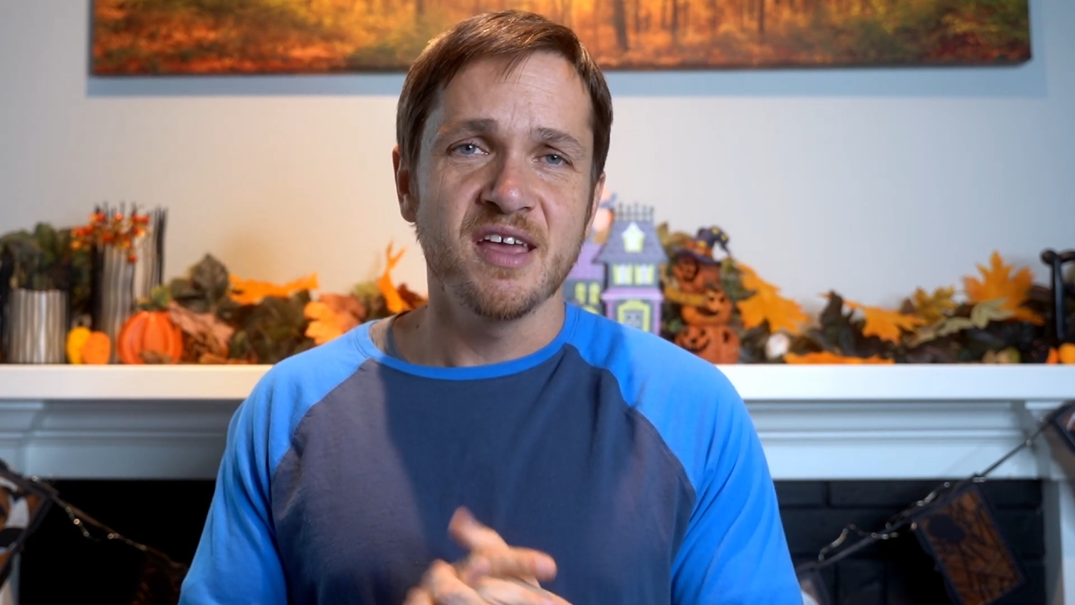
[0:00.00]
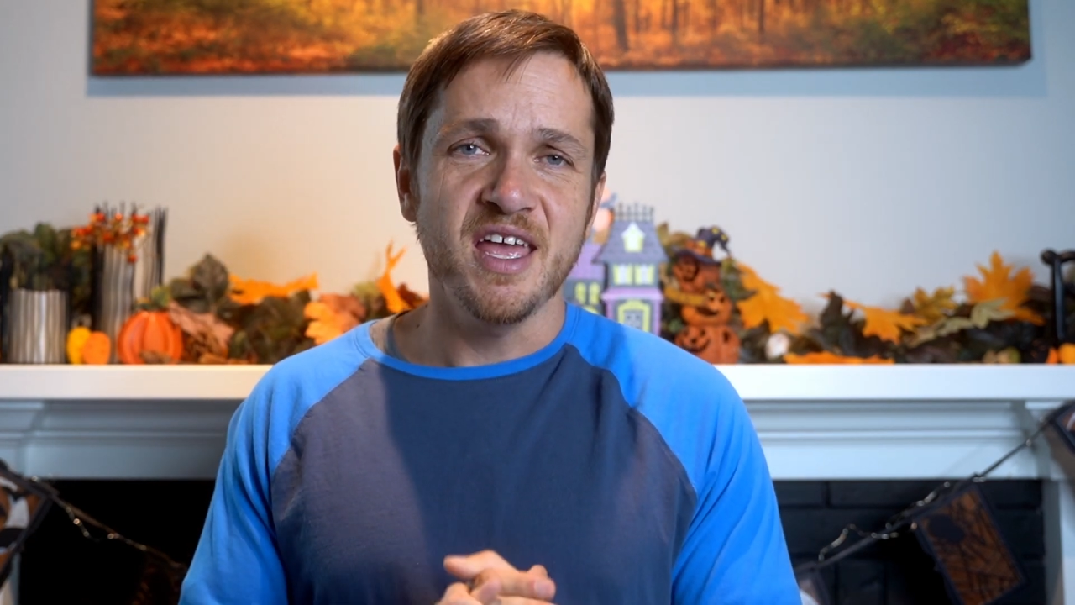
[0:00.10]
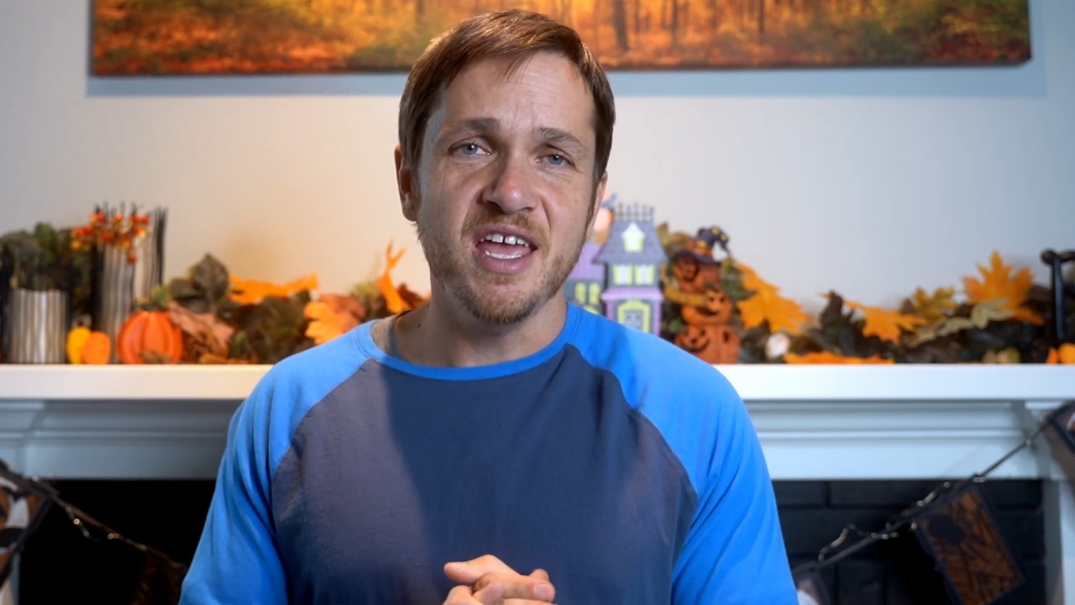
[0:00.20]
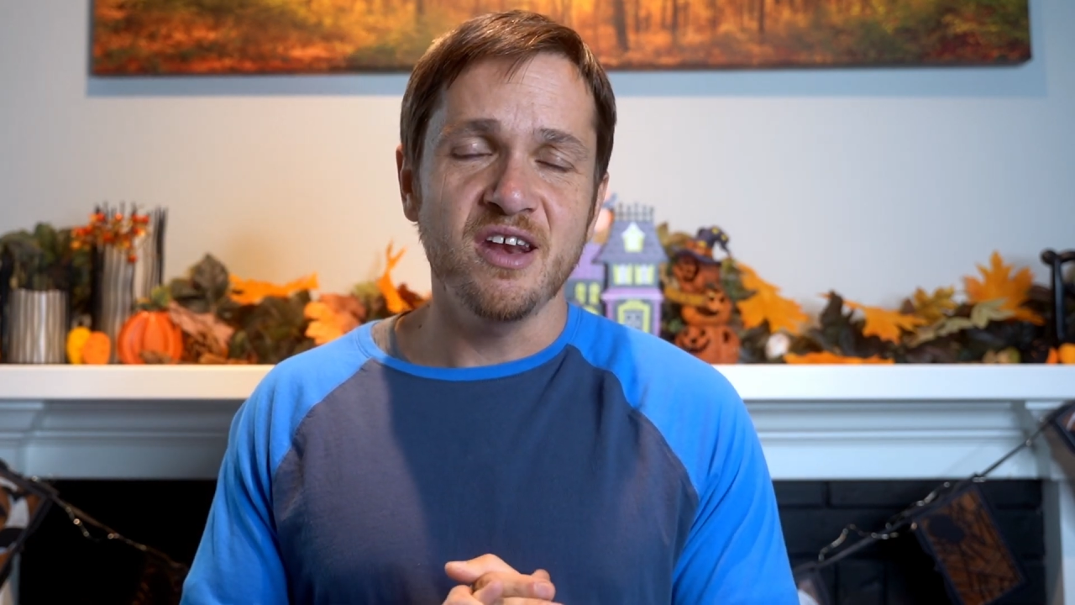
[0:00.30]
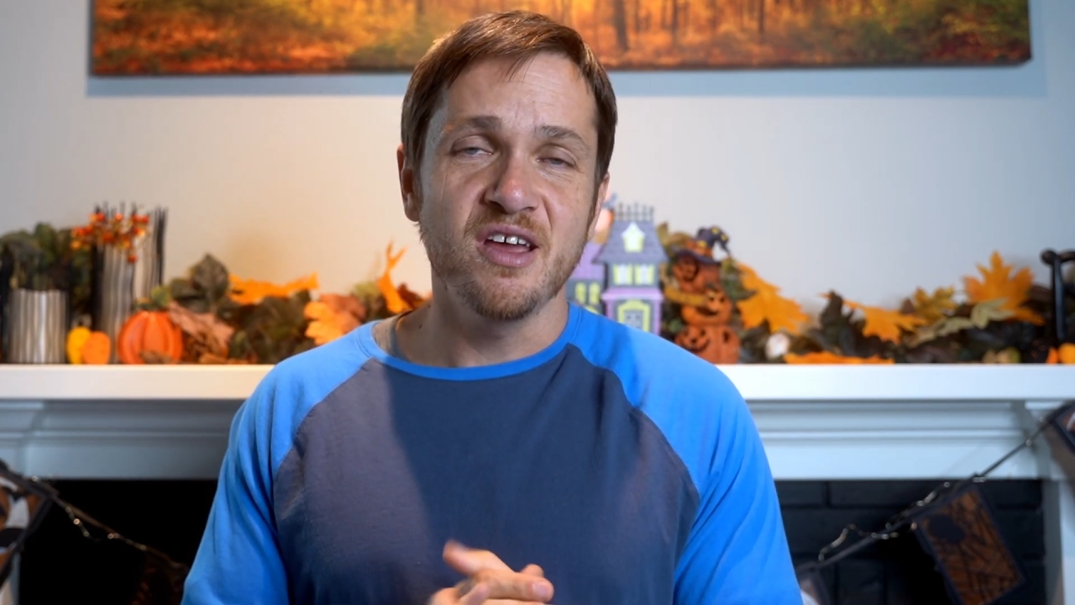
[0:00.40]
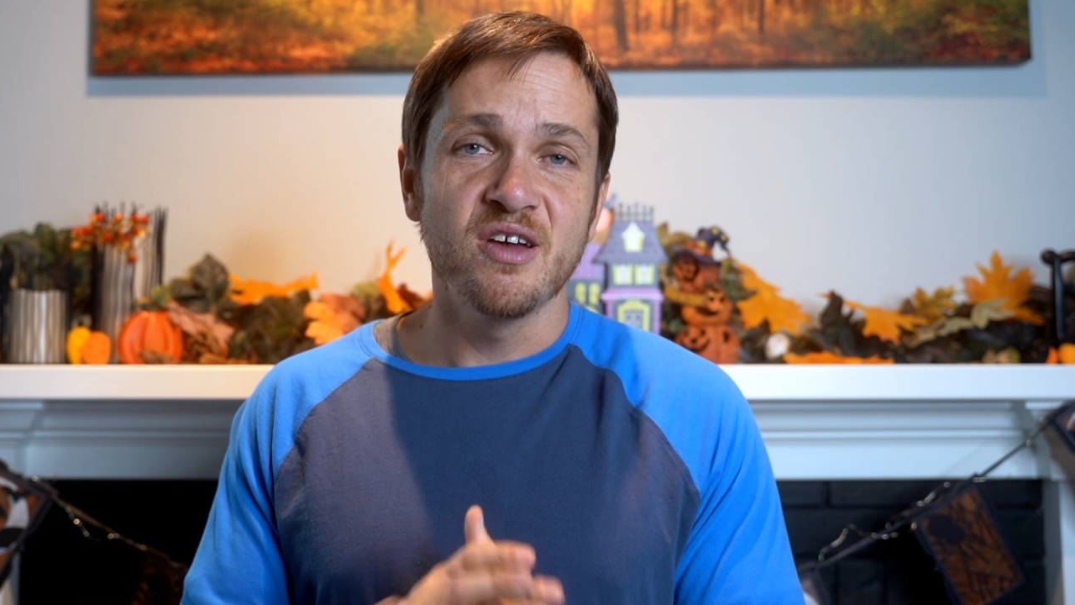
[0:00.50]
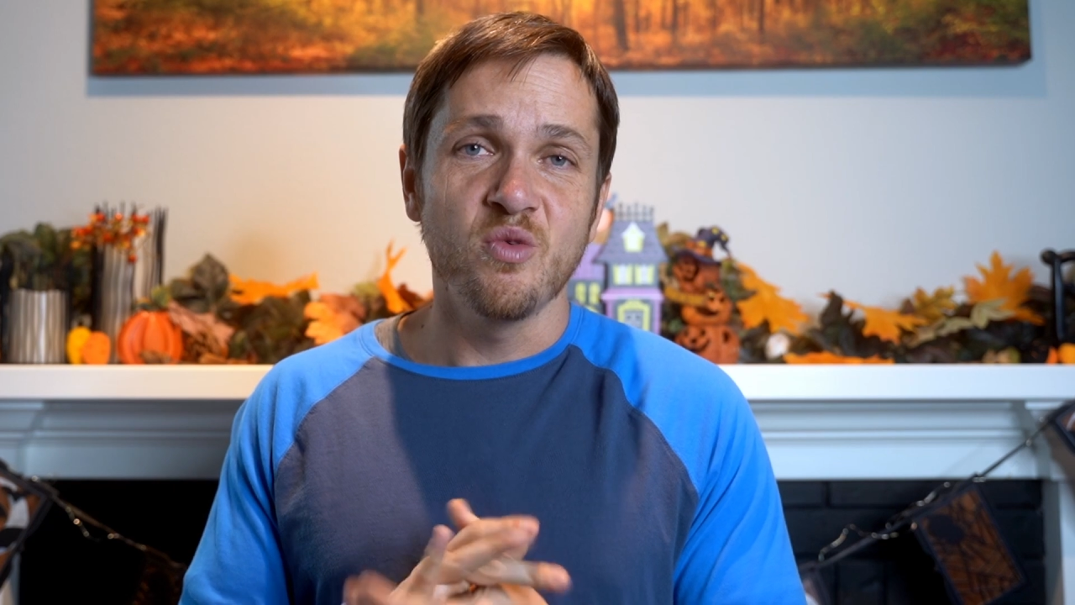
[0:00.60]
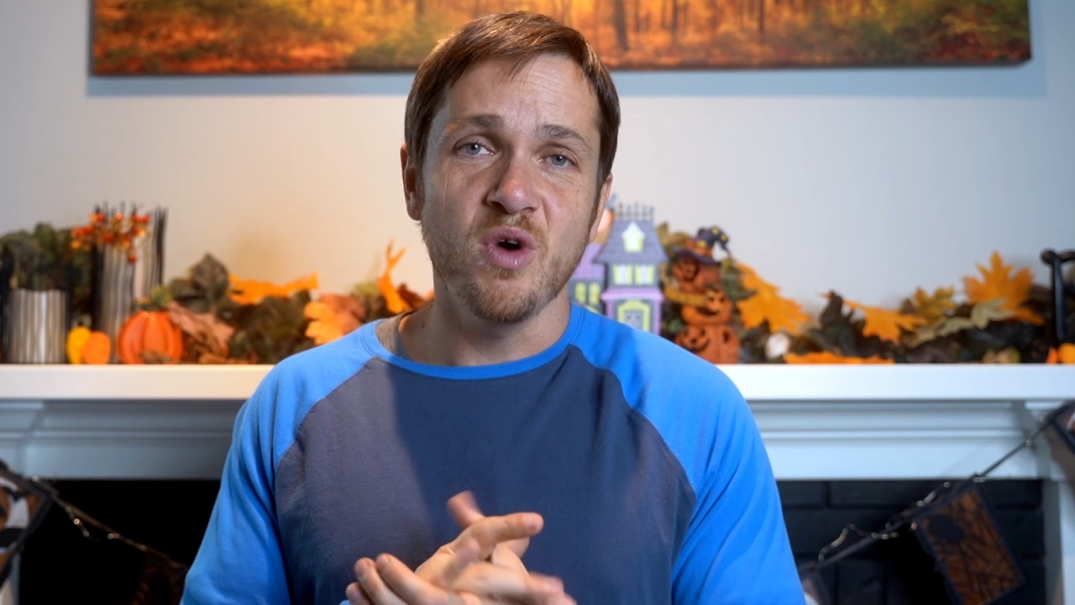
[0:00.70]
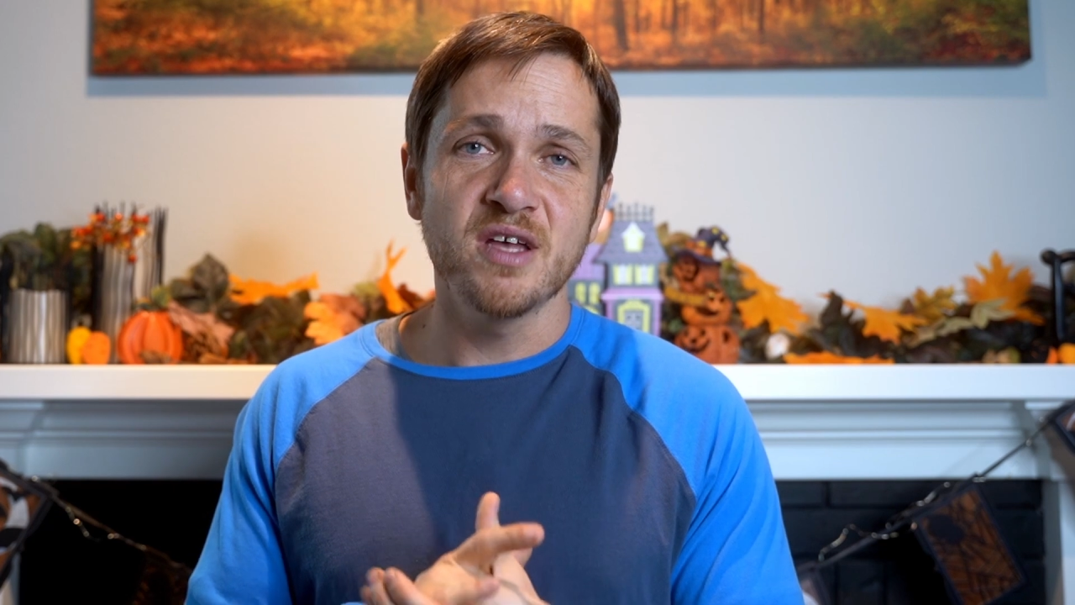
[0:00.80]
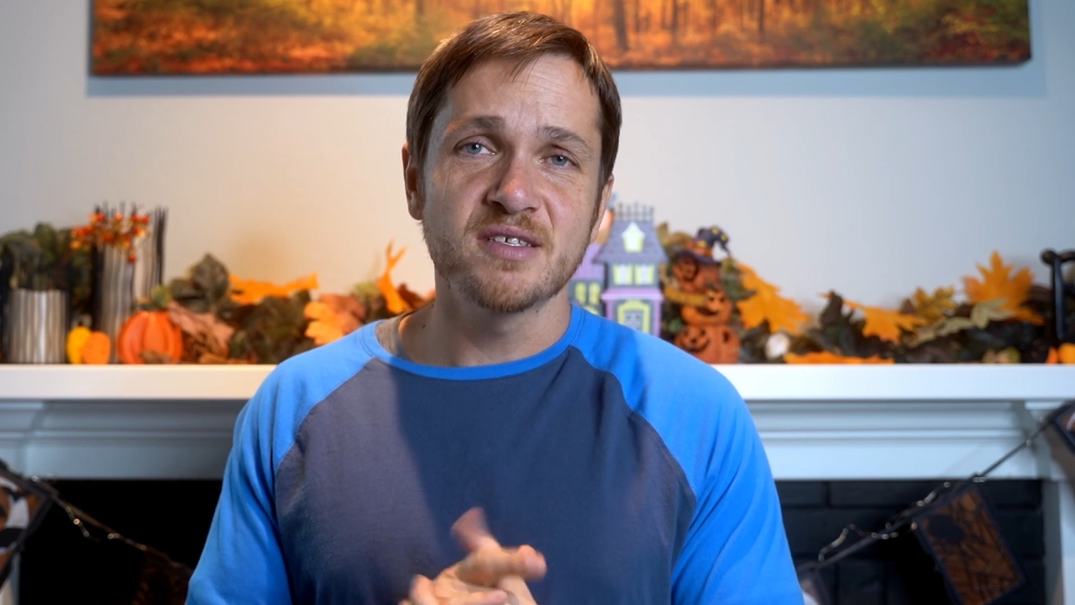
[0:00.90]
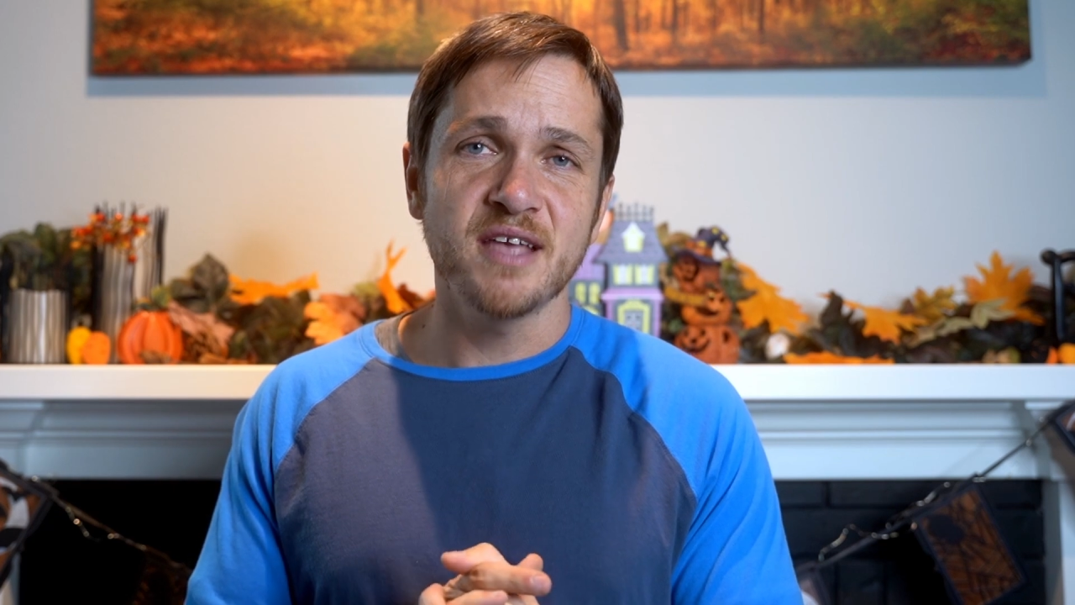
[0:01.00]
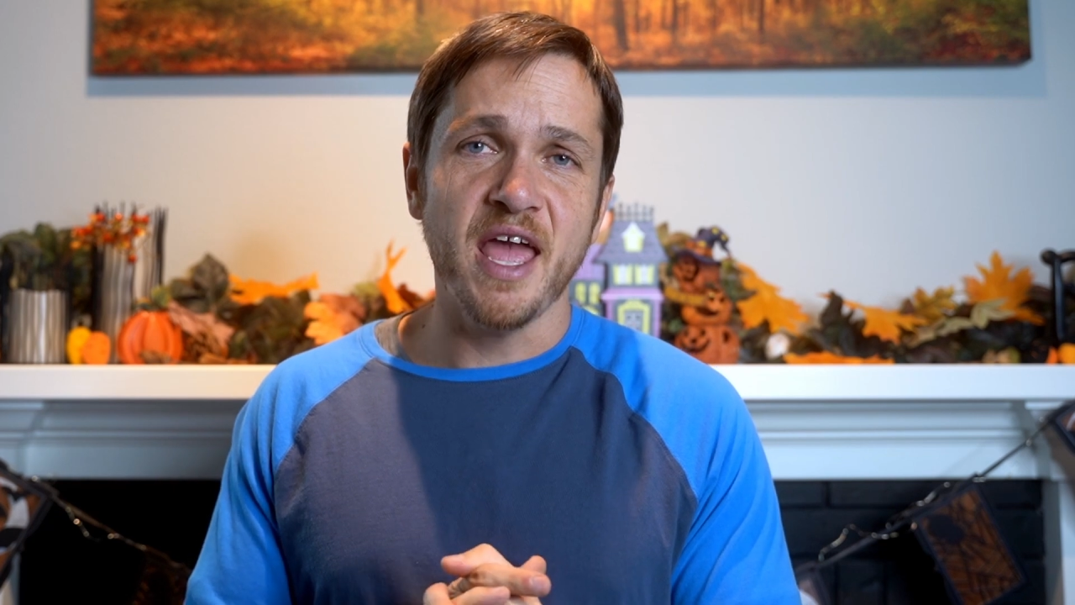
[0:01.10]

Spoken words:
It was